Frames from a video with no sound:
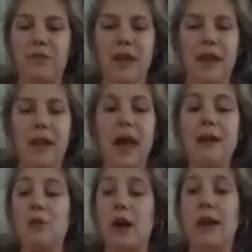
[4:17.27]
thing,
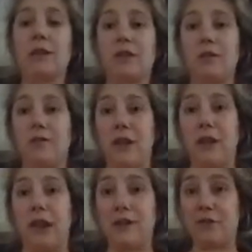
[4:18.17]
and it's great because it'll fit a
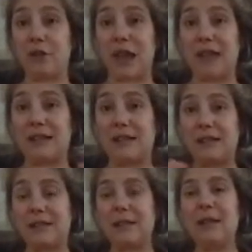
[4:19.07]
lot of different
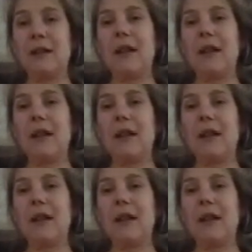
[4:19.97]
sizes.